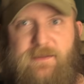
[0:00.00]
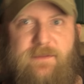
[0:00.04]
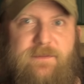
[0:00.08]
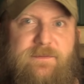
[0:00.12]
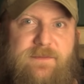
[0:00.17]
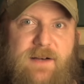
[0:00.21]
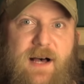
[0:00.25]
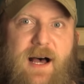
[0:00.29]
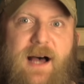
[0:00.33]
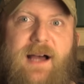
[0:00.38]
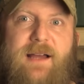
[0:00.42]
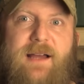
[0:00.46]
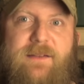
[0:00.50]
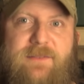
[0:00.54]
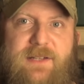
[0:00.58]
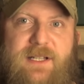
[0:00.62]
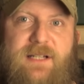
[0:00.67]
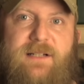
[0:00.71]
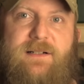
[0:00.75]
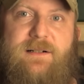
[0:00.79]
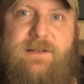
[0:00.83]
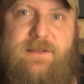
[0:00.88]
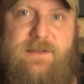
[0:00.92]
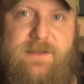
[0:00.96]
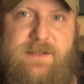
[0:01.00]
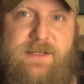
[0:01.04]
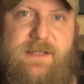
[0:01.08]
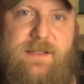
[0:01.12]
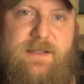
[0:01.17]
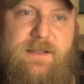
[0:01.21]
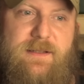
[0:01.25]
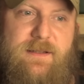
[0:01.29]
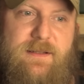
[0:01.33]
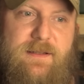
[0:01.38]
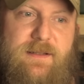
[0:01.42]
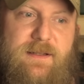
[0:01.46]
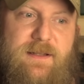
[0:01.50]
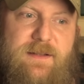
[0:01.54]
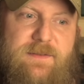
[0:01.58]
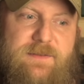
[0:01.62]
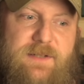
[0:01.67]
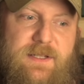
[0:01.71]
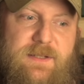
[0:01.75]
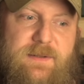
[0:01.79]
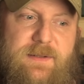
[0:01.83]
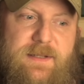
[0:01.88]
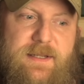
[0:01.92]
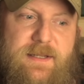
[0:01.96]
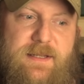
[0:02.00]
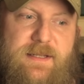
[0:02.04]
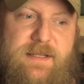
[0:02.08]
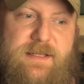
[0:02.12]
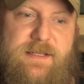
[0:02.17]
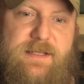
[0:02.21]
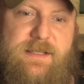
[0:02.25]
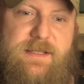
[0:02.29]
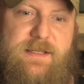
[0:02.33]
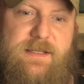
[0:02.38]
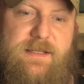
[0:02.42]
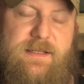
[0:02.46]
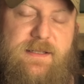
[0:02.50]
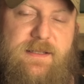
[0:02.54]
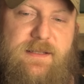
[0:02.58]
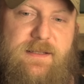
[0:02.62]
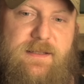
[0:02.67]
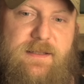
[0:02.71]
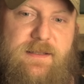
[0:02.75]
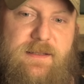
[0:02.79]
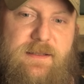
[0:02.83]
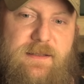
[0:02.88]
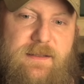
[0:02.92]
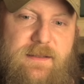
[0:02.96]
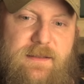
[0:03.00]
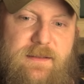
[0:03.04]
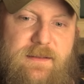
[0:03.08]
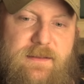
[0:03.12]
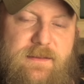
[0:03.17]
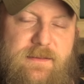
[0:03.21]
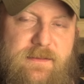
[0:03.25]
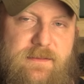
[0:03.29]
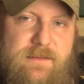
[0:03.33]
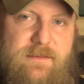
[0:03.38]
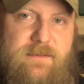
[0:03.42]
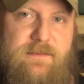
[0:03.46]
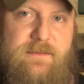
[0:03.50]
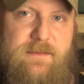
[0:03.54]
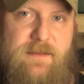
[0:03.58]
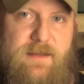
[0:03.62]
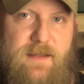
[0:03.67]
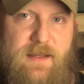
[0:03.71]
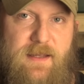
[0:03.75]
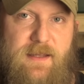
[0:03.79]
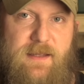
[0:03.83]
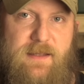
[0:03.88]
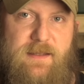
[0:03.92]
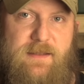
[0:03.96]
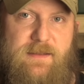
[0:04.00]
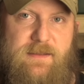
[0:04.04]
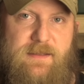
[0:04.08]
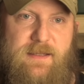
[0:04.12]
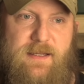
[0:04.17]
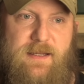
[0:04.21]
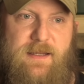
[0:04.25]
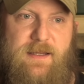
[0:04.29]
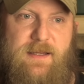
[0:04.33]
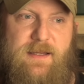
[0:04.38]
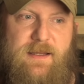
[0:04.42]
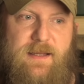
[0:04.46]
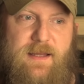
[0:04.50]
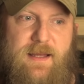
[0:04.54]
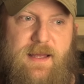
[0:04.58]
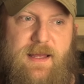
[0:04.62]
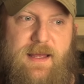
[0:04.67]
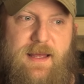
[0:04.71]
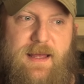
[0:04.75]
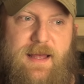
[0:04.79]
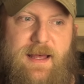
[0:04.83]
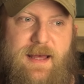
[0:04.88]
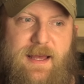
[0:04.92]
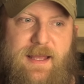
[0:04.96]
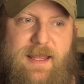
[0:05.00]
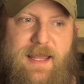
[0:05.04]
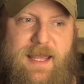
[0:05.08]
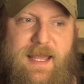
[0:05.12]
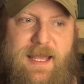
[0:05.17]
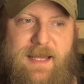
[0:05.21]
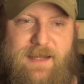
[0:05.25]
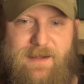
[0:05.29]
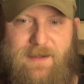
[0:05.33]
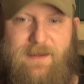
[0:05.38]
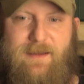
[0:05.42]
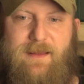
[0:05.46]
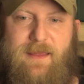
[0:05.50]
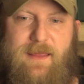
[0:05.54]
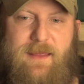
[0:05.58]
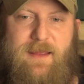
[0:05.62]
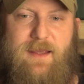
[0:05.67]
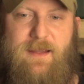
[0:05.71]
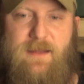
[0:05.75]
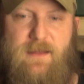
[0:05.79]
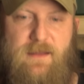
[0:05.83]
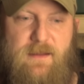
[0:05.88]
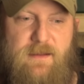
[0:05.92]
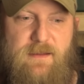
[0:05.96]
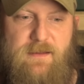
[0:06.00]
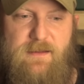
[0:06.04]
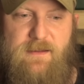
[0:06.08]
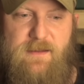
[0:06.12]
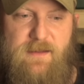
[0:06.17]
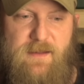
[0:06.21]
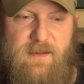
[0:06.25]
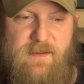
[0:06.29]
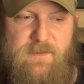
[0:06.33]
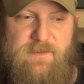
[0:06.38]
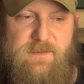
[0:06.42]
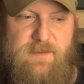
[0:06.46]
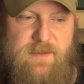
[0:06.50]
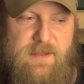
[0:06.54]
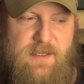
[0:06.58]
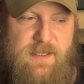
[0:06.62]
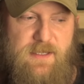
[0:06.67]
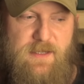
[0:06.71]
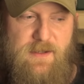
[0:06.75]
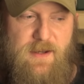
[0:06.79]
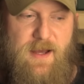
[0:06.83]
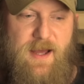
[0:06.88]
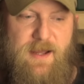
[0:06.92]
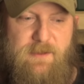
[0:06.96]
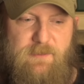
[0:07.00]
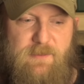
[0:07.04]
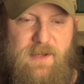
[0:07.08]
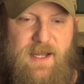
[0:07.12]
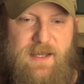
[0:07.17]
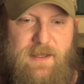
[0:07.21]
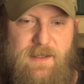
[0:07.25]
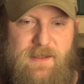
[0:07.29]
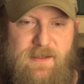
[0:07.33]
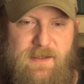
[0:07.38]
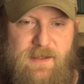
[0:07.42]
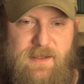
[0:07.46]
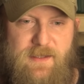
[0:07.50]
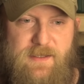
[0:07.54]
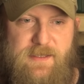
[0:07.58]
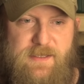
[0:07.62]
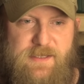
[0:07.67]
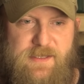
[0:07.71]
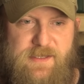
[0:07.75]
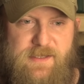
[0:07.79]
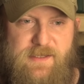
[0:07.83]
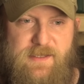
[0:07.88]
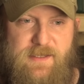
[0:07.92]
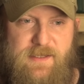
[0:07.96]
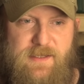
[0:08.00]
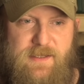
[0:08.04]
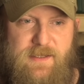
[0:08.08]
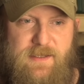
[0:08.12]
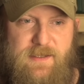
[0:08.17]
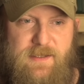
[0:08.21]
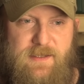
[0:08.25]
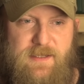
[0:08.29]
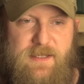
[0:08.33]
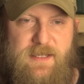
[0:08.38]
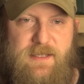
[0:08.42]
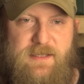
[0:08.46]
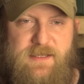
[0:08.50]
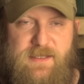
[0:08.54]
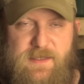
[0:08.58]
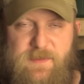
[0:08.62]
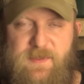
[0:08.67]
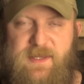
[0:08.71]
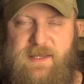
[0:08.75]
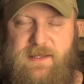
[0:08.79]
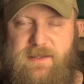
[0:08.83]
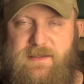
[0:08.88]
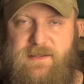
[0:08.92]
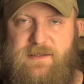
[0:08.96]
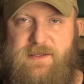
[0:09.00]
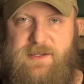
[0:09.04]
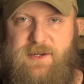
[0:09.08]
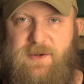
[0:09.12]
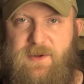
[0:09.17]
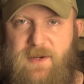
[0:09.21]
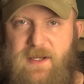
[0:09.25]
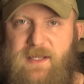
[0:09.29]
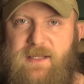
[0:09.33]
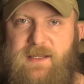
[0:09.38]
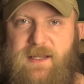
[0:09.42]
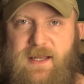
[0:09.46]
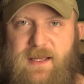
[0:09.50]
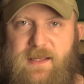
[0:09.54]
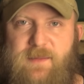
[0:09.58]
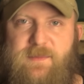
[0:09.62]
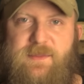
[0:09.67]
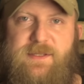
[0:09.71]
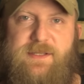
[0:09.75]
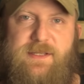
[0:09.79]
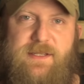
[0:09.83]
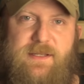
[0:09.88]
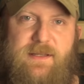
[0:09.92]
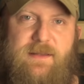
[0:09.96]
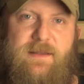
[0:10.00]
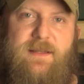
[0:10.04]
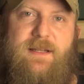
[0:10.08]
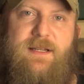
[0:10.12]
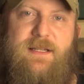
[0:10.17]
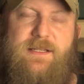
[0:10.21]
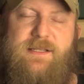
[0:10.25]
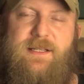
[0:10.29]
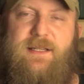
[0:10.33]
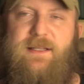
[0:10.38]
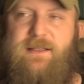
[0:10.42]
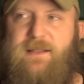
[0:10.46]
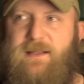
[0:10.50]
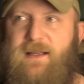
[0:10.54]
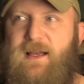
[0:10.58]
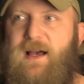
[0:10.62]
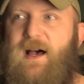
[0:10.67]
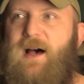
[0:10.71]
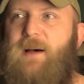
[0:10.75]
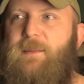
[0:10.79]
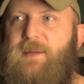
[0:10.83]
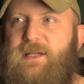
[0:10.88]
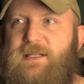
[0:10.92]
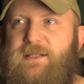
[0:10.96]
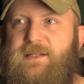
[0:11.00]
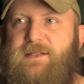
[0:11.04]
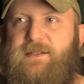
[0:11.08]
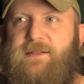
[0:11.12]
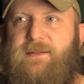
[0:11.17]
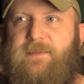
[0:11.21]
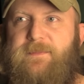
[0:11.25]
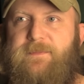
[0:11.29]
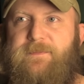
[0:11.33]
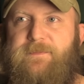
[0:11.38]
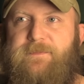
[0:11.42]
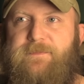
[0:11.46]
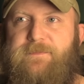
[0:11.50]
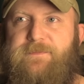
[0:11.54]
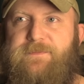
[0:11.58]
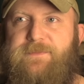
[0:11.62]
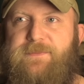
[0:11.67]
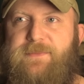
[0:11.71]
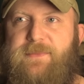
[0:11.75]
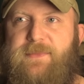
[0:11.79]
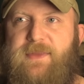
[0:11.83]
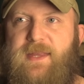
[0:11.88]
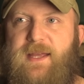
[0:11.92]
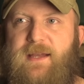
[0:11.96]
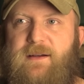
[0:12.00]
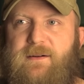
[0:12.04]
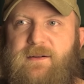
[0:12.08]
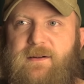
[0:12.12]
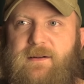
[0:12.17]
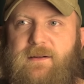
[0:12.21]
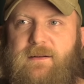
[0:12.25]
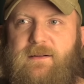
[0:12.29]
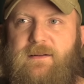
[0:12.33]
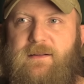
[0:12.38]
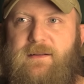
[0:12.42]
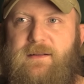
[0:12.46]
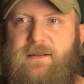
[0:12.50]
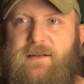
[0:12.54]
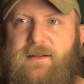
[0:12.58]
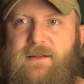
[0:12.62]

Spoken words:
5 years of doing this. And I cannot thank y'all enough. You know, I recognize some of the screen names that I see in the comments. They are